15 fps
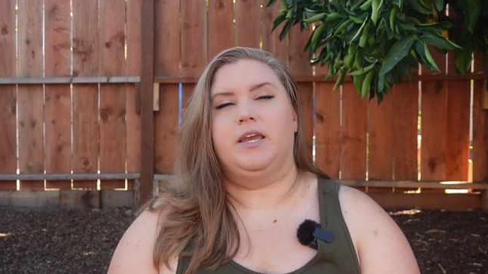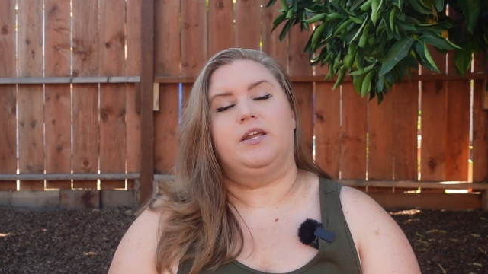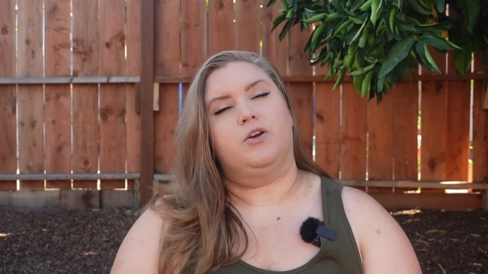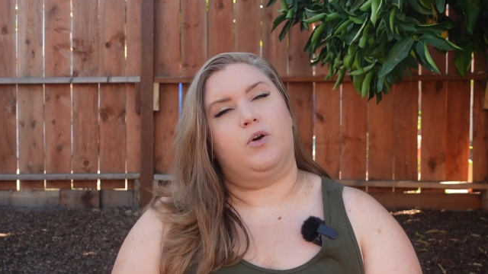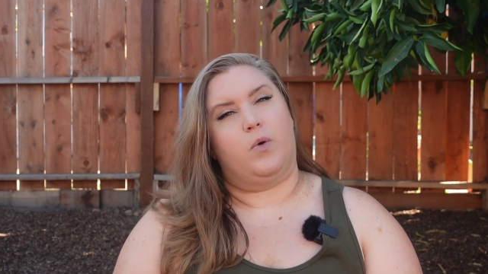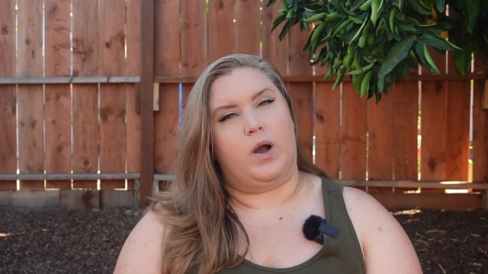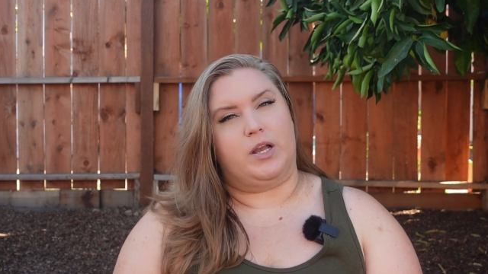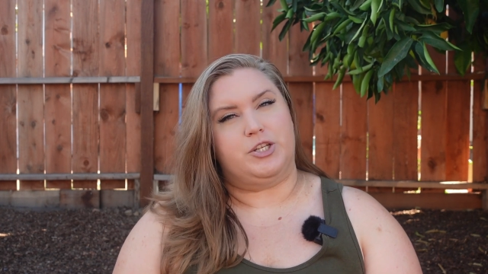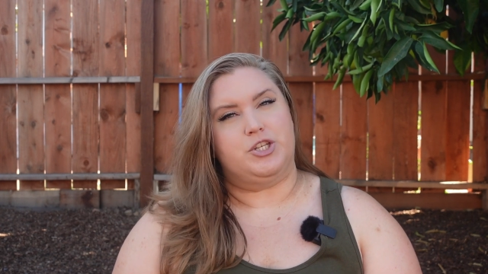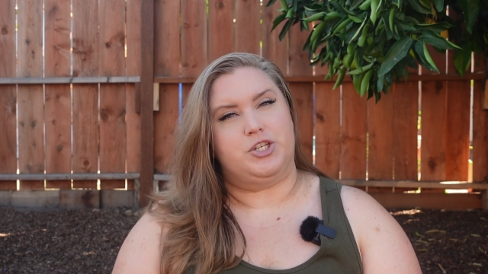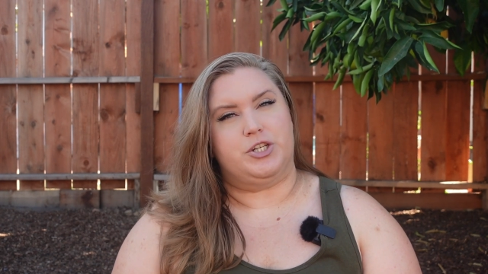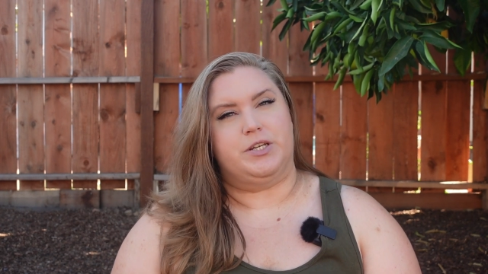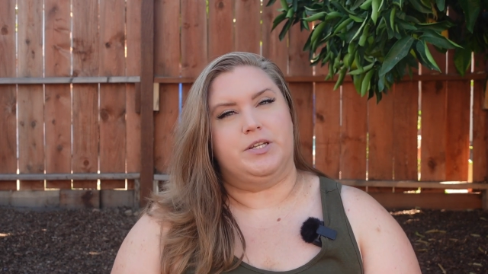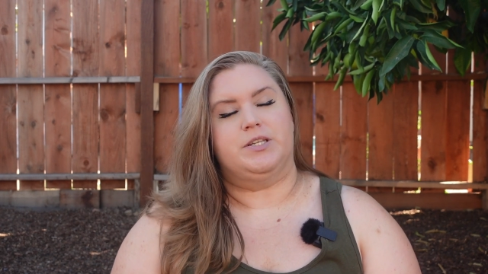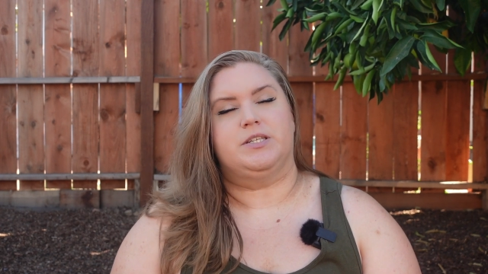in
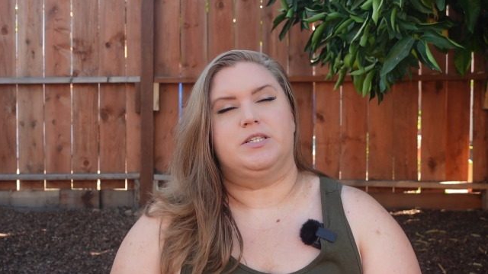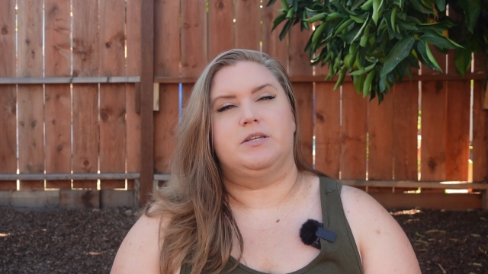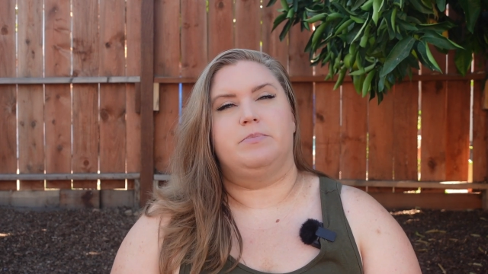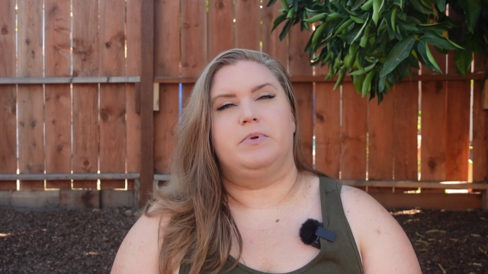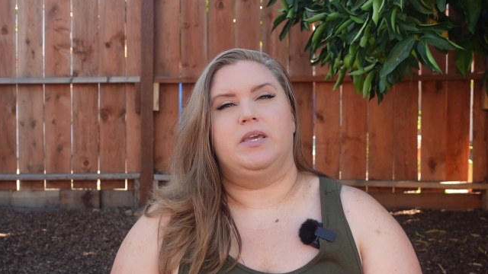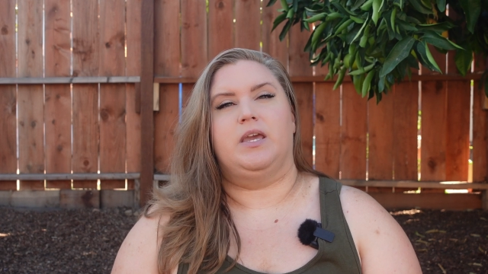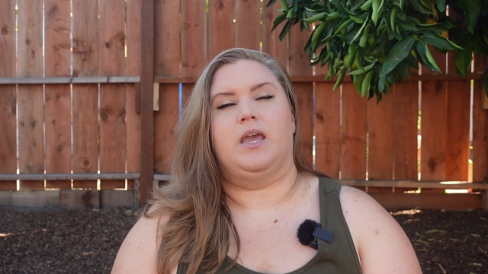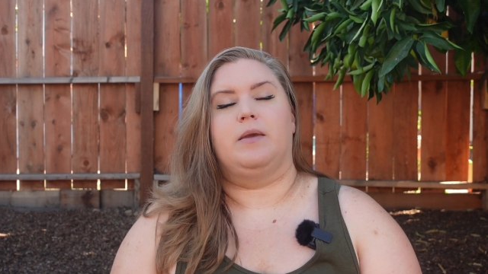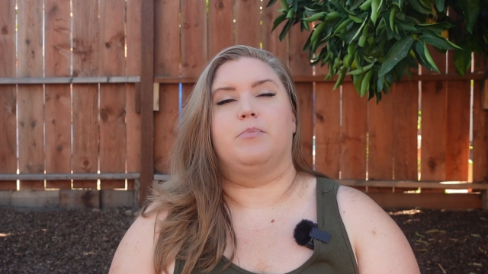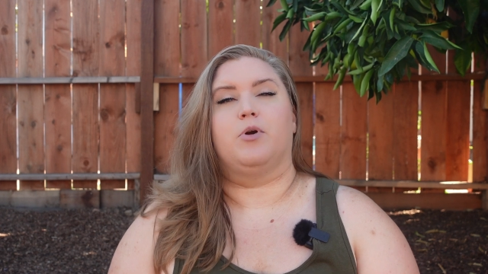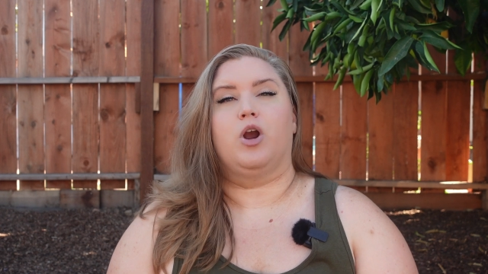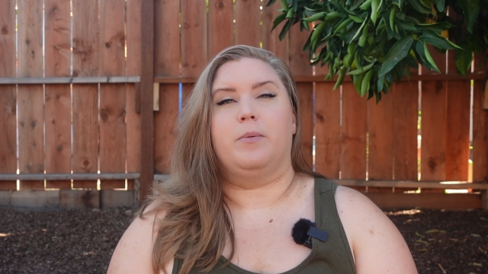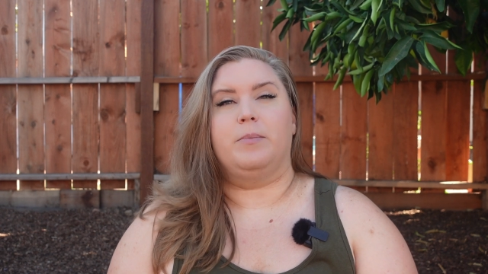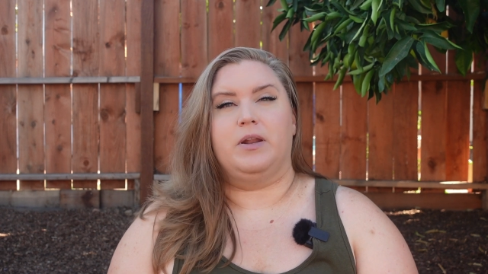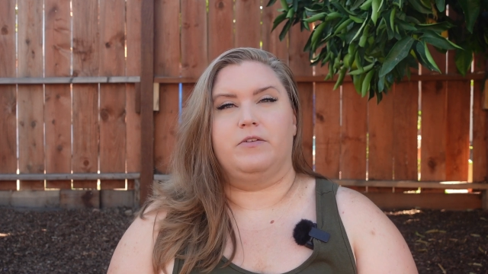question to be a
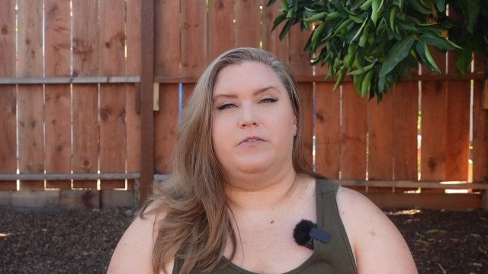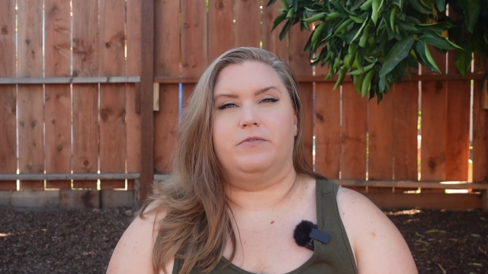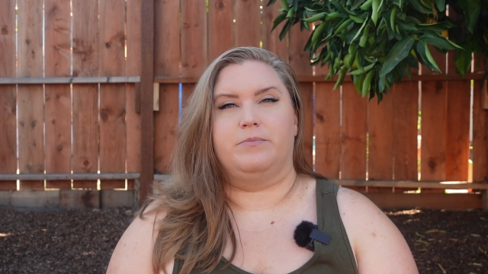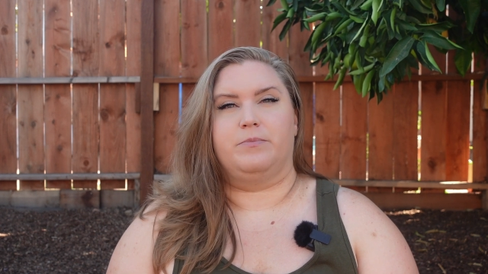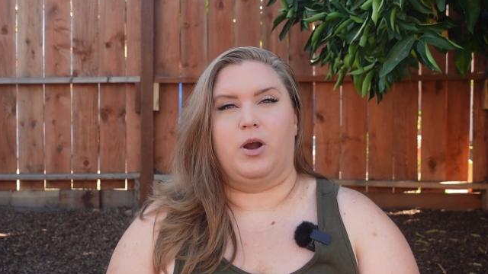permanent